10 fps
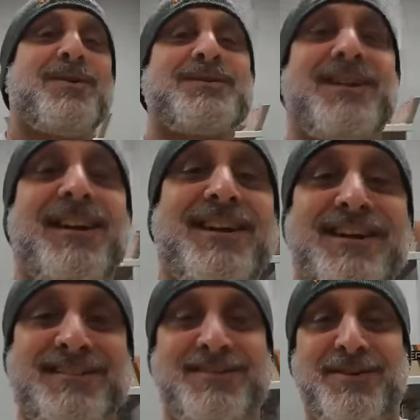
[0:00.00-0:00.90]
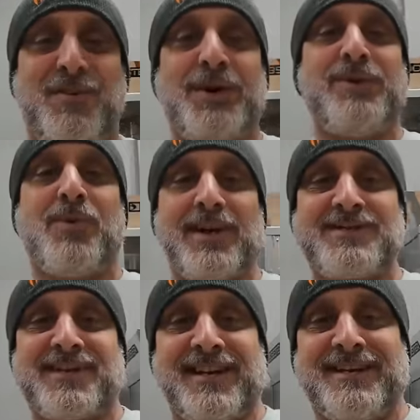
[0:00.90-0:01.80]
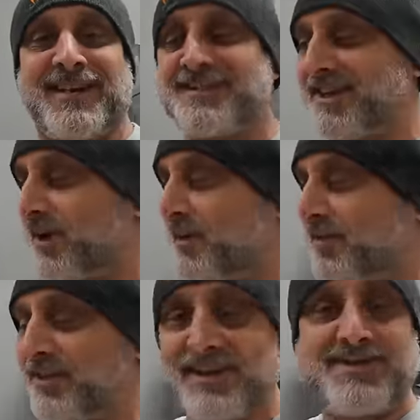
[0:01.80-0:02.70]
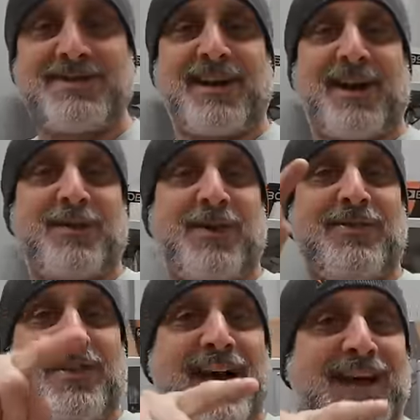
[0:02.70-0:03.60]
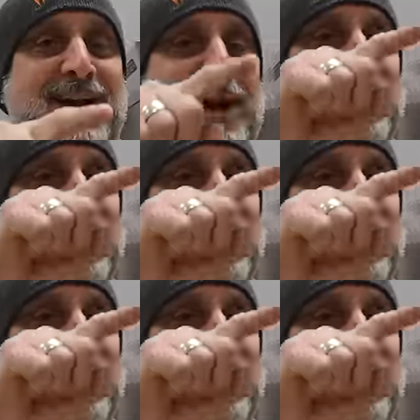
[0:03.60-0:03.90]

I was like, what do you want, Sandy? I said, I want this, I want that, I